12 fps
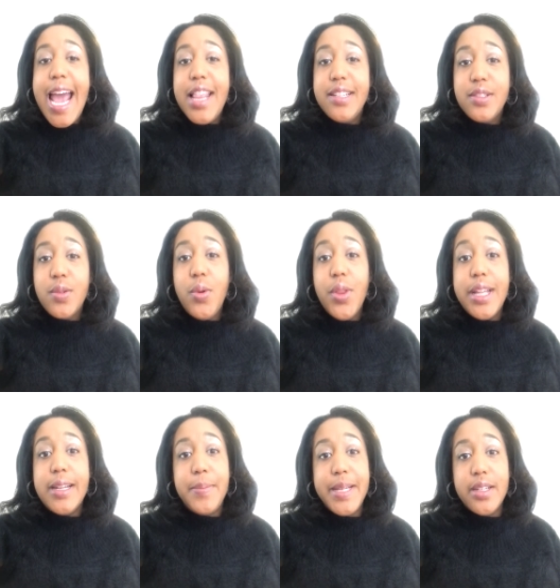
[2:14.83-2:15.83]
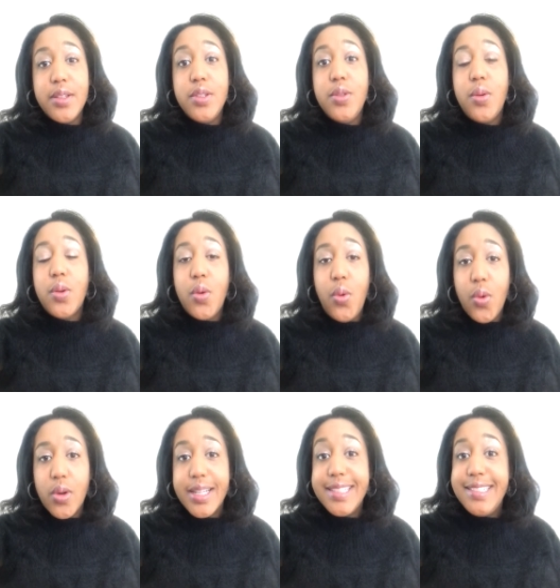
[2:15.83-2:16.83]
And the school then appealed to a
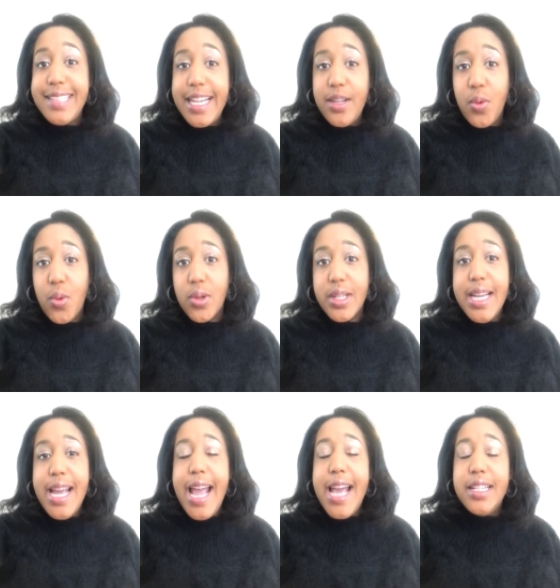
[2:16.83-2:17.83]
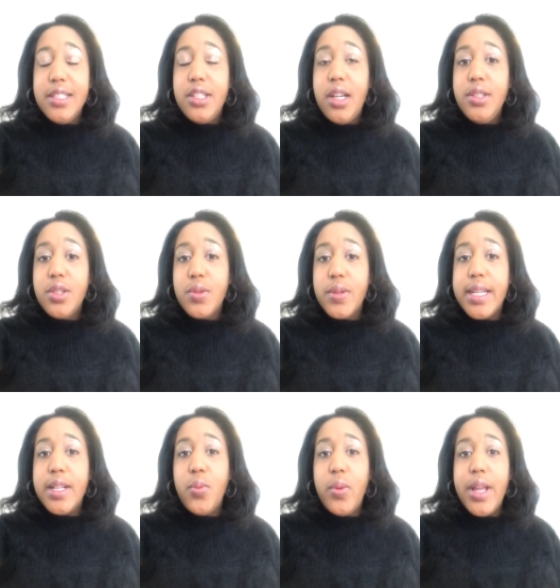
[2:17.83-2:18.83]
court, a state court, and a judge
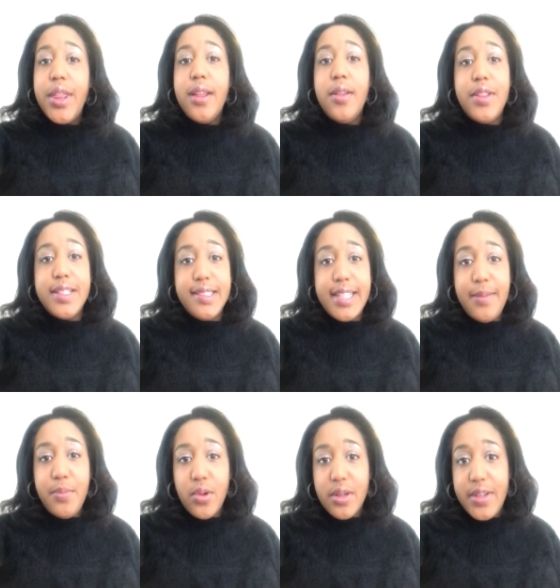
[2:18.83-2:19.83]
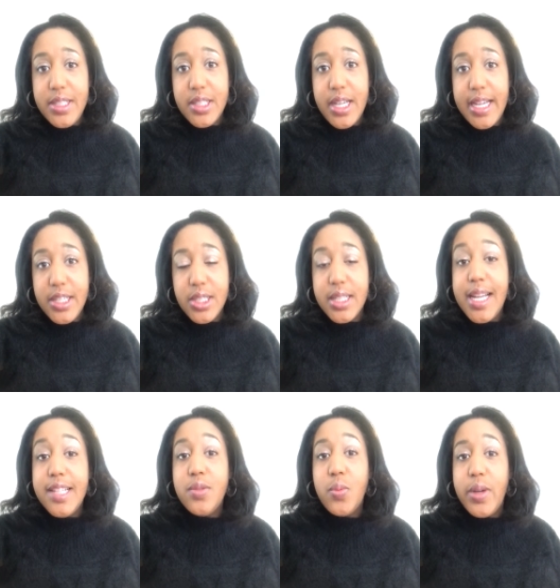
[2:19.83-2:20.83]
agreed with the State Board of Education
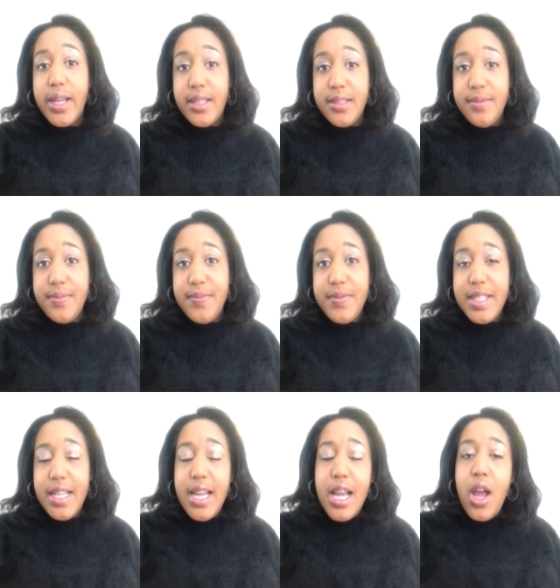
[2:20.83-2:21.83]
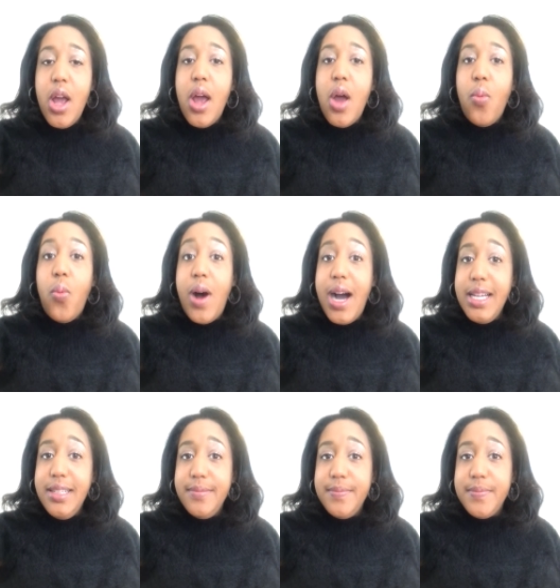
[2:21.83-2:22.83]
as well.
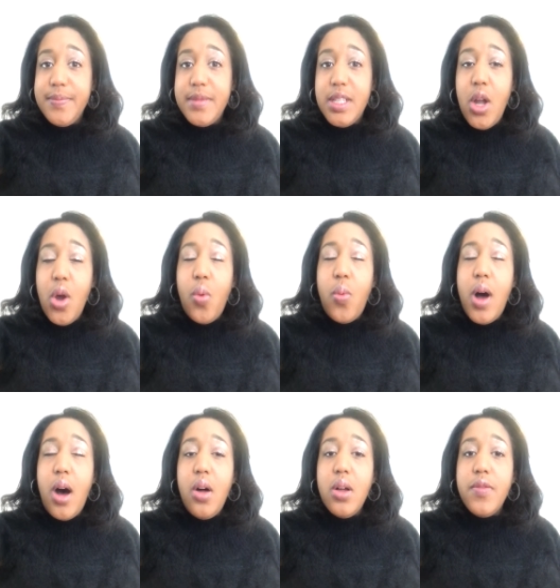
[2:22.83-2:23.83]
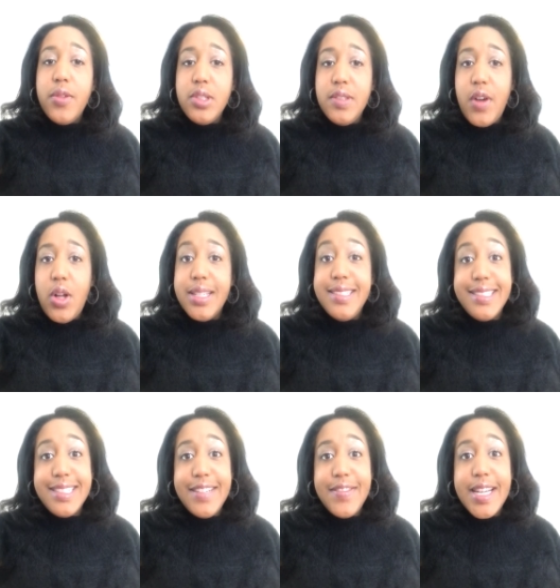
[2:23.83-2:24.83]
Why? Well, first of all, it's
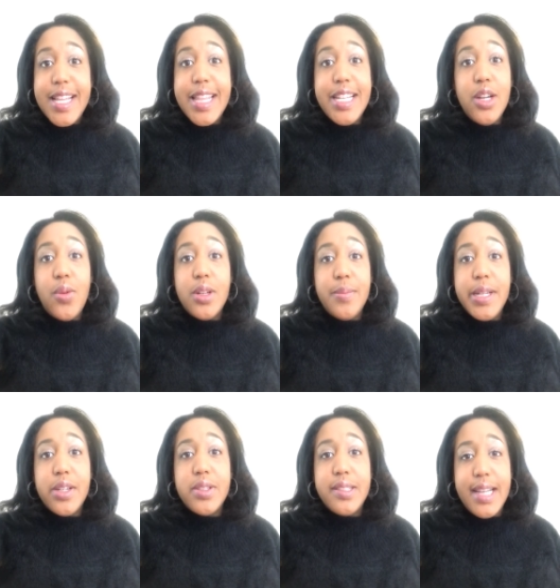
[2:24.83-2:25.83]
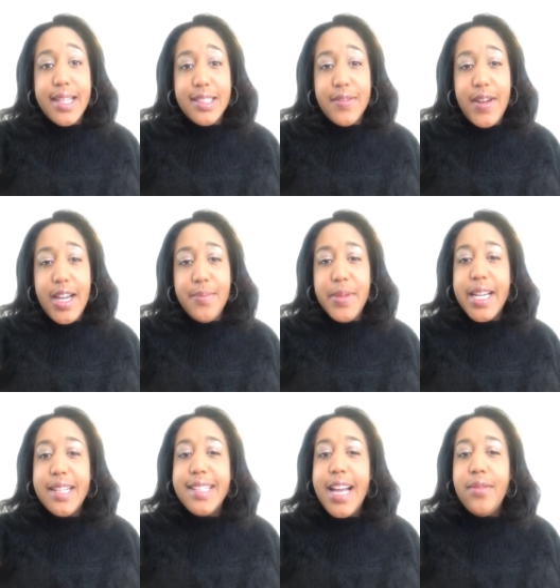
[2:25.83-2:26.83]
significant that no one appeared to testify
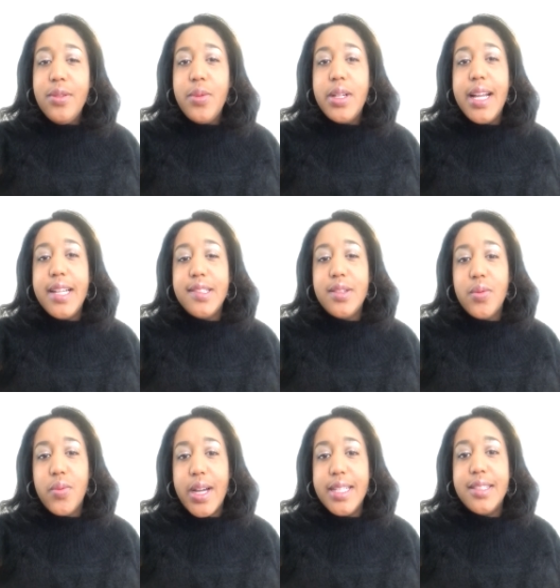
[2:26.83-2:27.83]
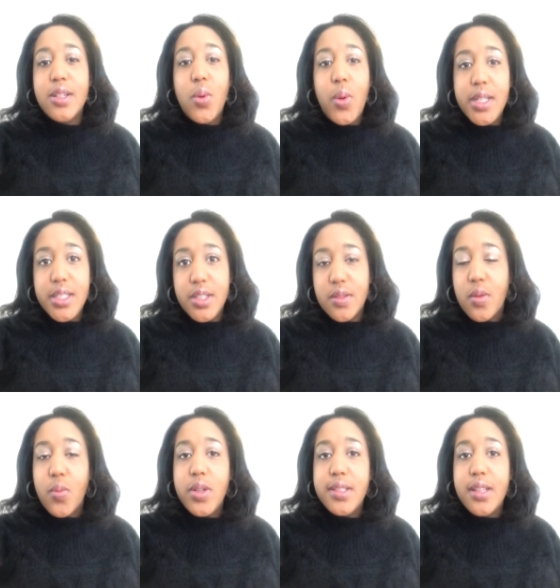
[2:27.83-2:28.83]
because everyone has the right to question or
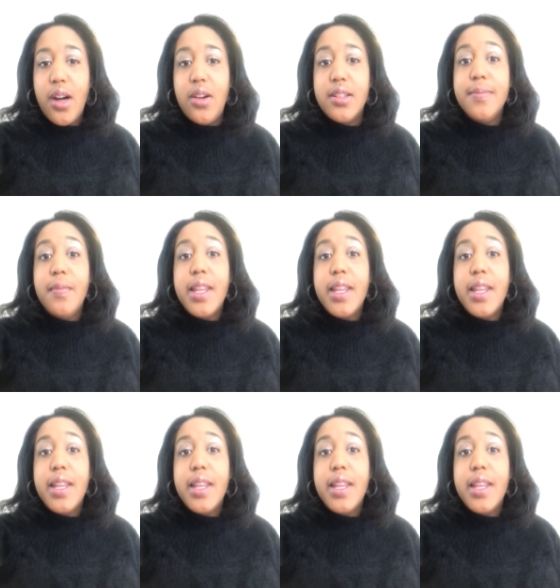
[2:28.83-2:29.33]
what's called